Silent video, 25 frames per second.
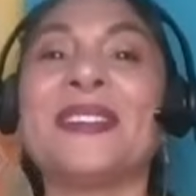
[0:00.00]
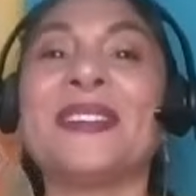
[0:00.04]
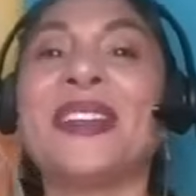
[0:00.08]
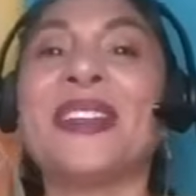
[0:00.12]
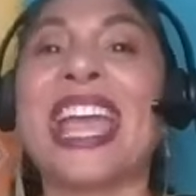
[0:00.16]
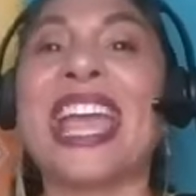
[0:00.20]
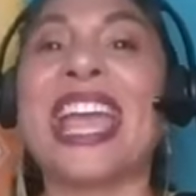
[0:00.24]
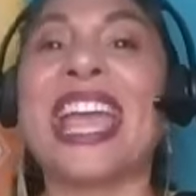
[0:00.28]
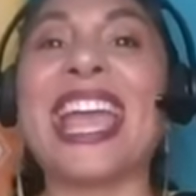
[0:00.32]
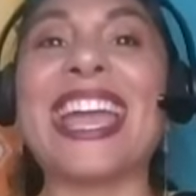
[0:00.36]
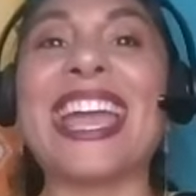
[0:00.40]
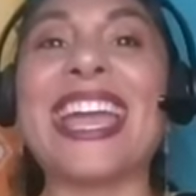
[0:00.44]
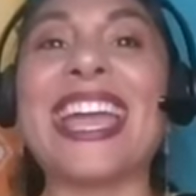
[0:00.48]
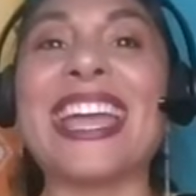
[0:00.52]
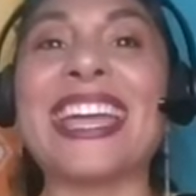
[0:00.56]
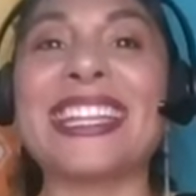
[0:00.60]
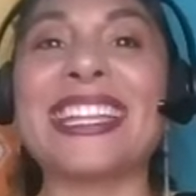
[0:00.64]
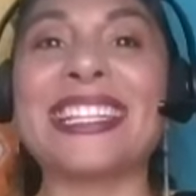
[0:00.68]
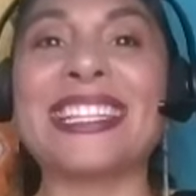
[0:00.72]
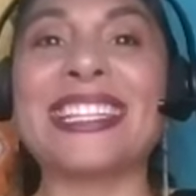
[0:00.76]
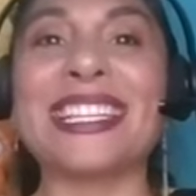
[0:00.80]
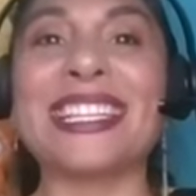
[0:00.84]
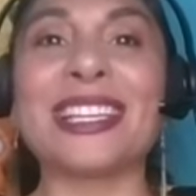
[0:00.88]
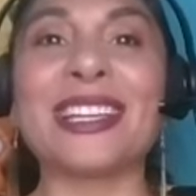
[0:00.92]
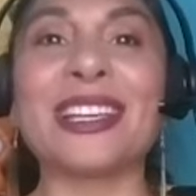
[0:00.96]

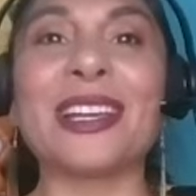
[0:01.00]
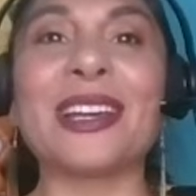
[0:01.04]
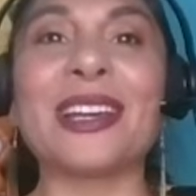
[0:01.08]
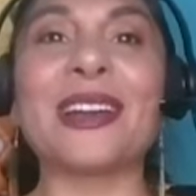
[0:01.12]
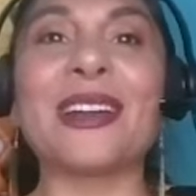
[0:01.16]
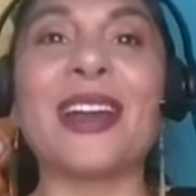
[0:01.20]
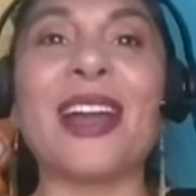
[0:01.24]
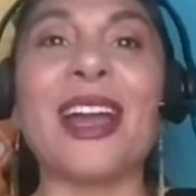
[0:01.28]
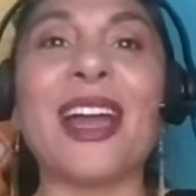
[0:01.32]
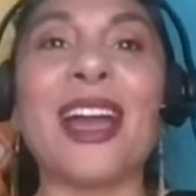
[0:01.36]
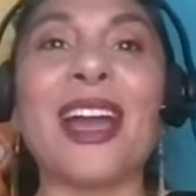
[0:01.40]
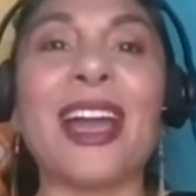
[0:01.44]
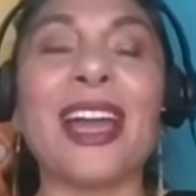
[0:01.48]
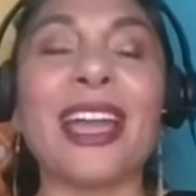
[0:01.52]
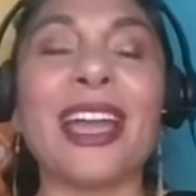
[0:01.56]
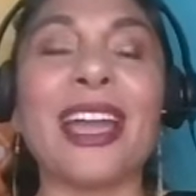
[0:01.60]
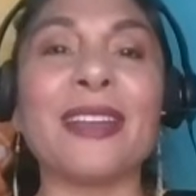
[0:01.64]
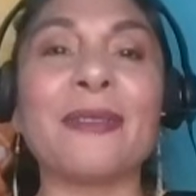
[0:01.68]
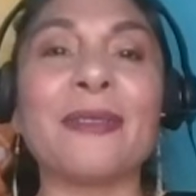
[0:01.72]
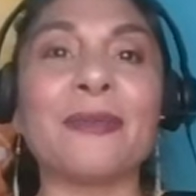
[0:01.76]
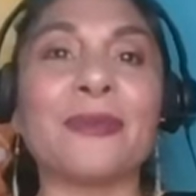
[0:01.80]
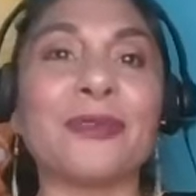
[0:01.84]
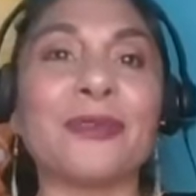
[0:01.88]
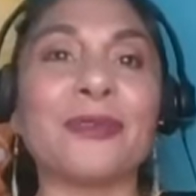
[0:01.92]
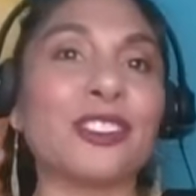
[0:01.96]
And
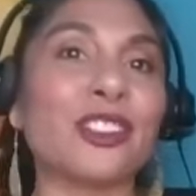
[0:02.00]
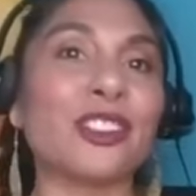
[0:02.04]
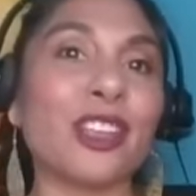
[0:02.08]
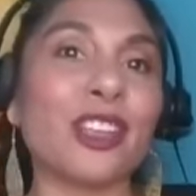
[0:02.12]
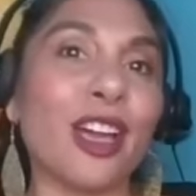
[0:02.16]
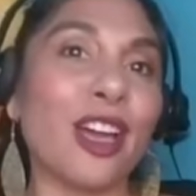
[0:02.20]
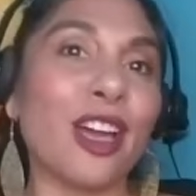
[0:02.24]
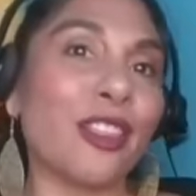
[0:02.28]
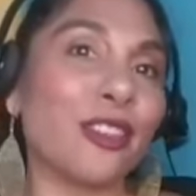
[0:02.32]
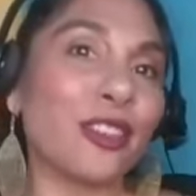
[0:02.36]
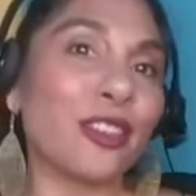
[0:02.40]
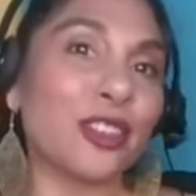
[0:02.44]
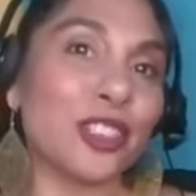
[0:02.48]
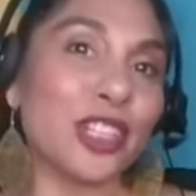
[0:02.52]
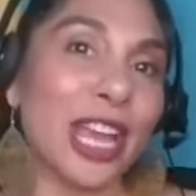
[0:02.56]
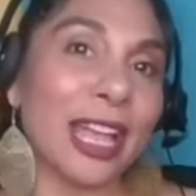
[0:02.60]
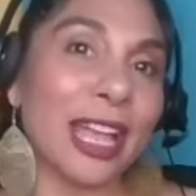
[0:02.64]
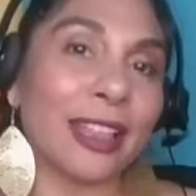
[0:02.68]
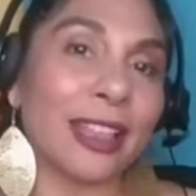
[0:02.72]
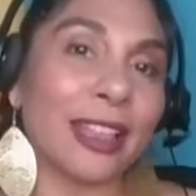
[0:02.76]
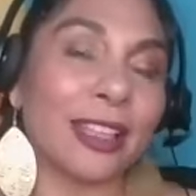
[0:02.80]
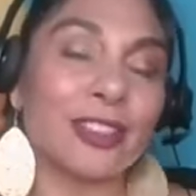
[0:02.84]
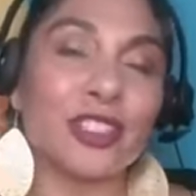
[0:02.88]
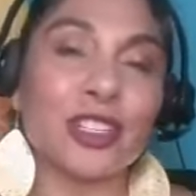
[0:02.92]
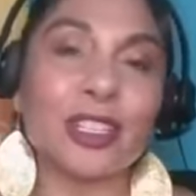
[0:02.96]
I, other
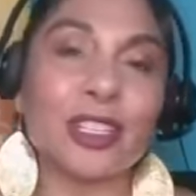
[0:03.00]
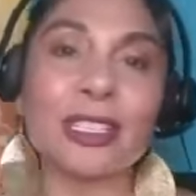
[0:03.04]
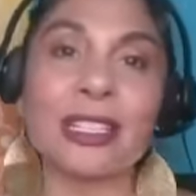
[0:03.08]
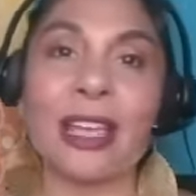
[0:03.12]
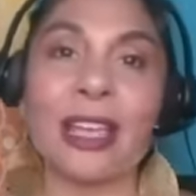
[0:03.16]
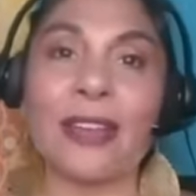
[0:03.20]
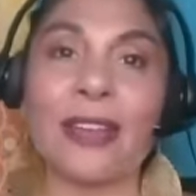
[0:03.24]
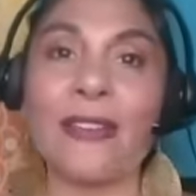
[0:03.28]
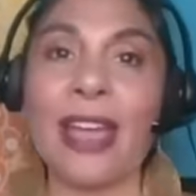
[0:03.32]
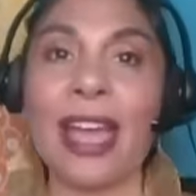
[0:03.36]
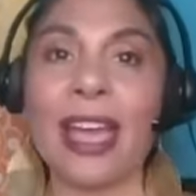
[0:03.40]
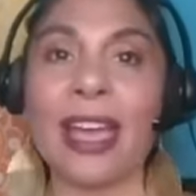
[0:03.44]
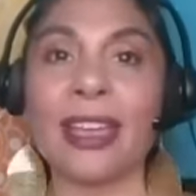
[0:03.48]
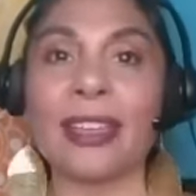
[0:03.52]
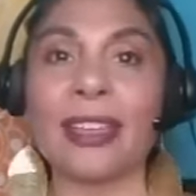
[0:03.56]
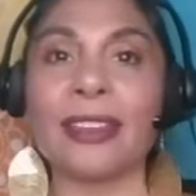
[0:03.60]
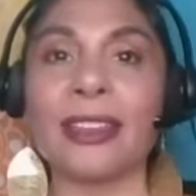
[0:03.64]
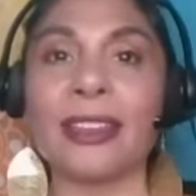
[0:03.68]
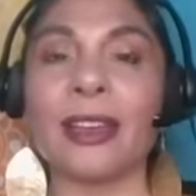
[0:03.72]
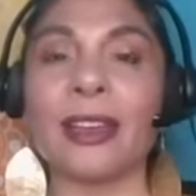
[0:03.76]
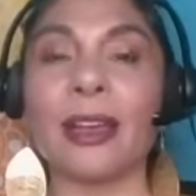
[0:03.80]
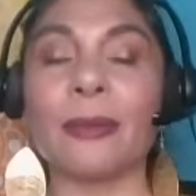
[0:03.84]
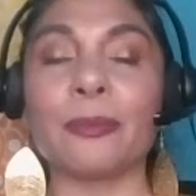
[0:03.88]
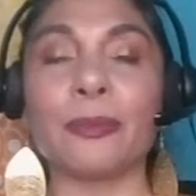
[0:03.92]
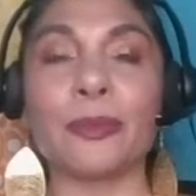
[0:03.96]
challenges I've had,
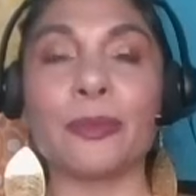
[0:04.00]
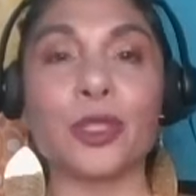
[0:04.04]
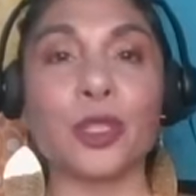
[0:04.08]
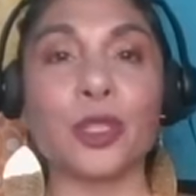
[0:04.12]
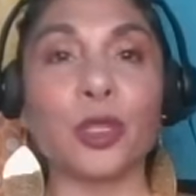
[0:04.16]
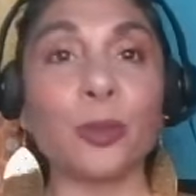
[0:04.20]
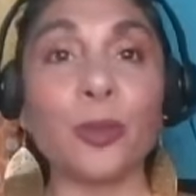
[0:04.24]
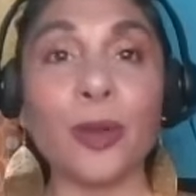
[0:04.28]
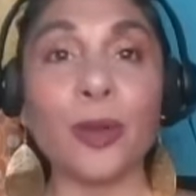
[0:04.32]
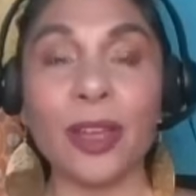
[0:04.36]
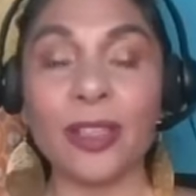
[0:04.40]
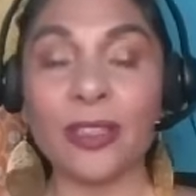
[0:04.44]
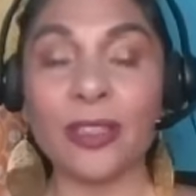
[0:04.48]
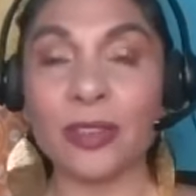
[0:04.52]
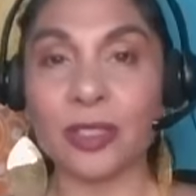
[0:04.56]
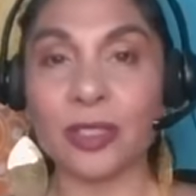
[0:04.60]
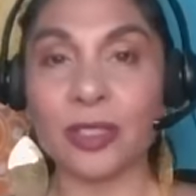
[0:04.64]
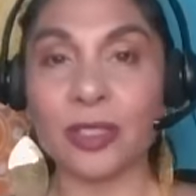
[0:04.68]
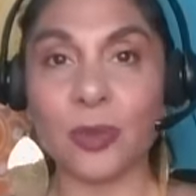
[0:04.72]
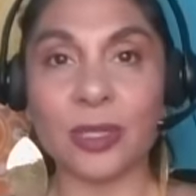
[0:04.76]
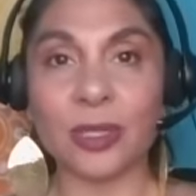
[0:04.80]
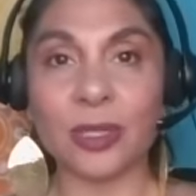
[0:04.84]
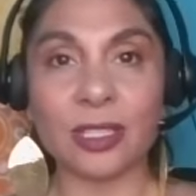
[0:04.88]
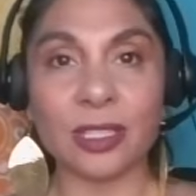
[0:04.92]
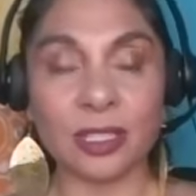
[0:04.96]
two brothers
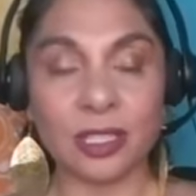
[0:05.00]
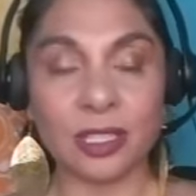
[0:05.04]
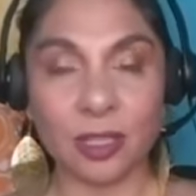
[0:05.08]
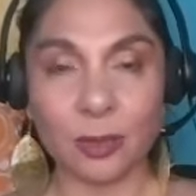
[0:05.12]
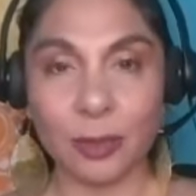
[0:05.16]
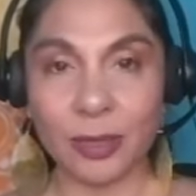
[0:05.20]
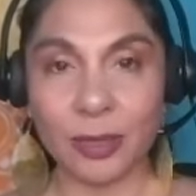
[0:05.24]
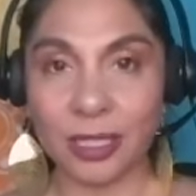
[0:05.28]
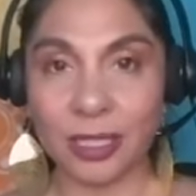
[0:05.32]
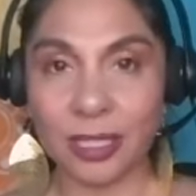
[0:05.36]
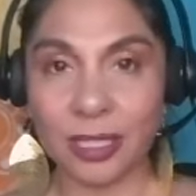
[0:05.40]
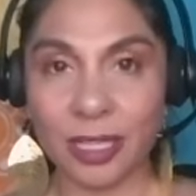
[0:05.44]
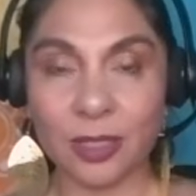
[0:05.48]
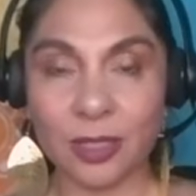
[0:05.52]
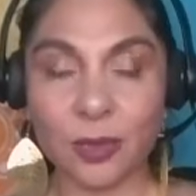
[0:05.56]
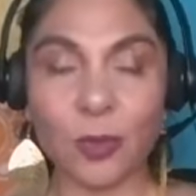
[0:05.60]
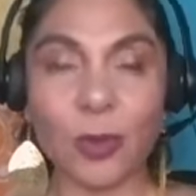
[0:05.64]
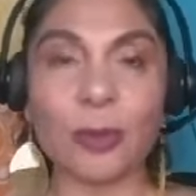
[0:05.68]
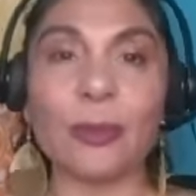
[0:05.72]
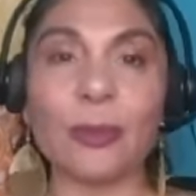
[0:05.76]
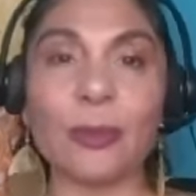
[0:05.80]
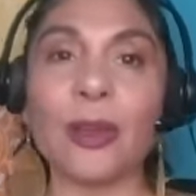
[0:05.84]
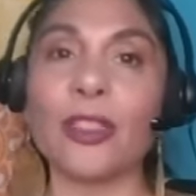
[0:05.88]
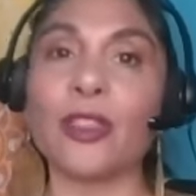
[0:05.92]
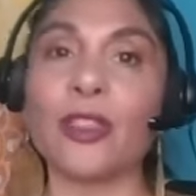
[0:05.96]
with disabilities,
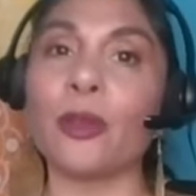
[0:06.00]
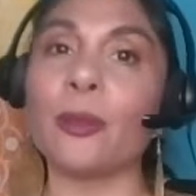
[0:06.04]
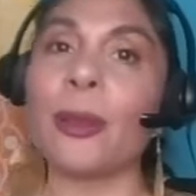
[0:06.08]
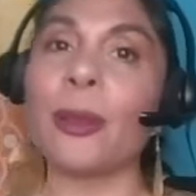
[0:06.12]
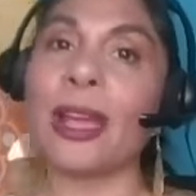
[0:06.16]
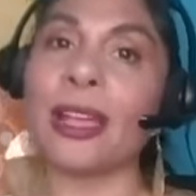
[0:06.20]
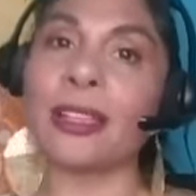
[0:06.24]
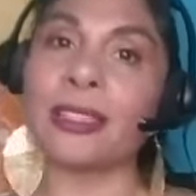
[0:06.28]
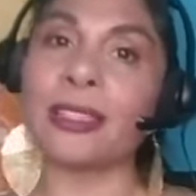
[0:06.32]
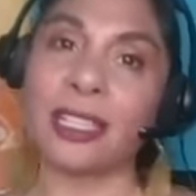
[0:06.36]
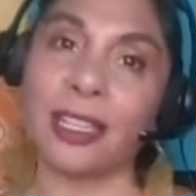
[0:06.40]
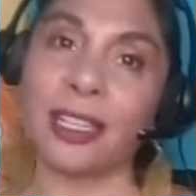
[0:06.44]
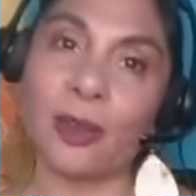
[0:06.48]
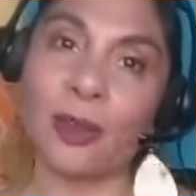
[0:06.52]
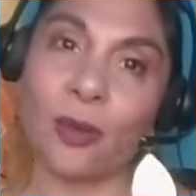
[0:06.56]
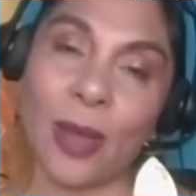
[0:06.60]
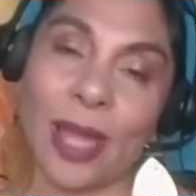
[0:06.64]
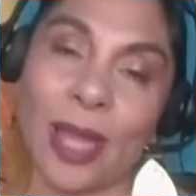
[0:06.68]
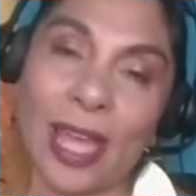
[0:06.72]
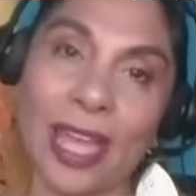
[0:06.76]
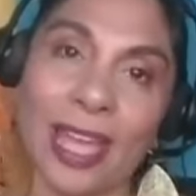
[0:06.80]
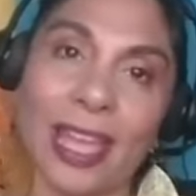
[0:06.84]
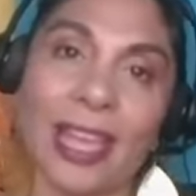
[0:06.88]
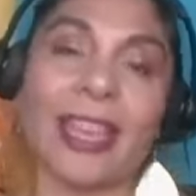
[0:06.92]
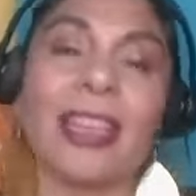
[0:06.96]
one brother passing
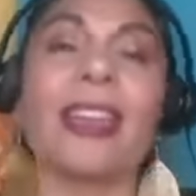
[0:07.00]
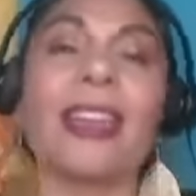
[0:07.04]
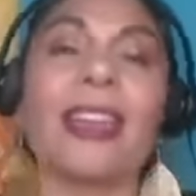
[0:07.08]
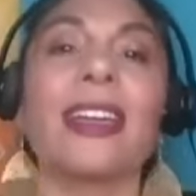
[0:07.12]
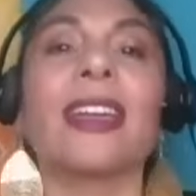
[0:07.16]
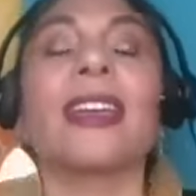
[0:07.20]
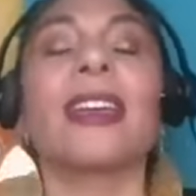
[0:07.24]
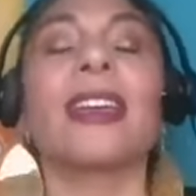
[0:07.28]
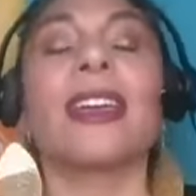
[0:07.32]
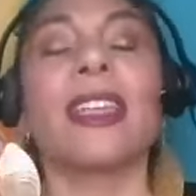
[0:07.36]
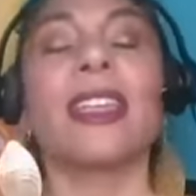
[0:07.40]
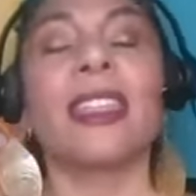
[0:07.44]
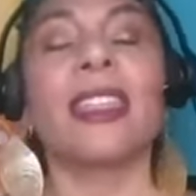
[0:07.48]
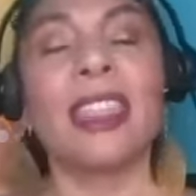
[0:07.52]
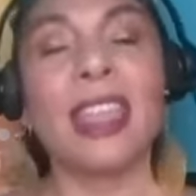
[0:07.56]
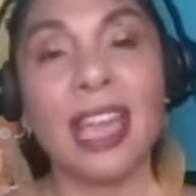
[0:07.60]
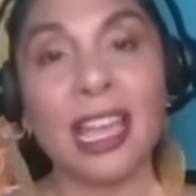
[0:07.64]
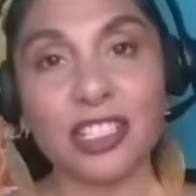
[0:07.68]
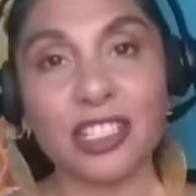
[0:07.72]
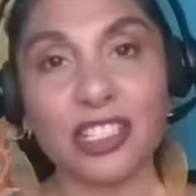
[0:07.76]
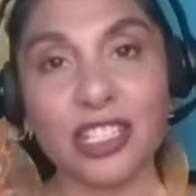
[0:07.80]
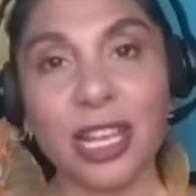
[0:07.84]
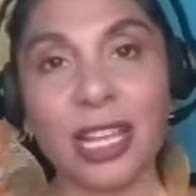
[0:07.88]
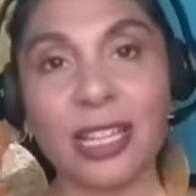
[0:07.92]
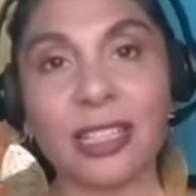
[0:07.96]
away. that
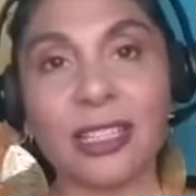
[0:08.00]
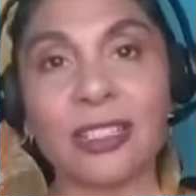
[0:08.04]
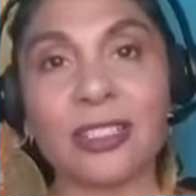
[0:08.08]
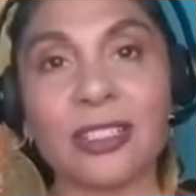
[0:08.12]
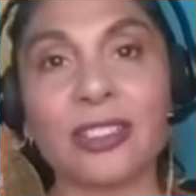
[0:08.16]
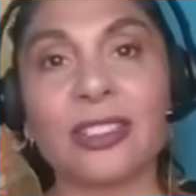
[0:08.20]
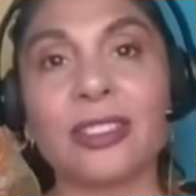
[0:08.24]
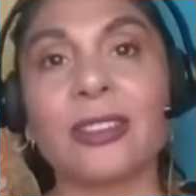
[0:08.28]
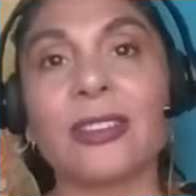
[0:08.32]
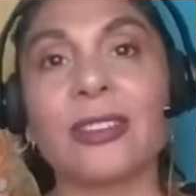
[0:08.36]
challenge.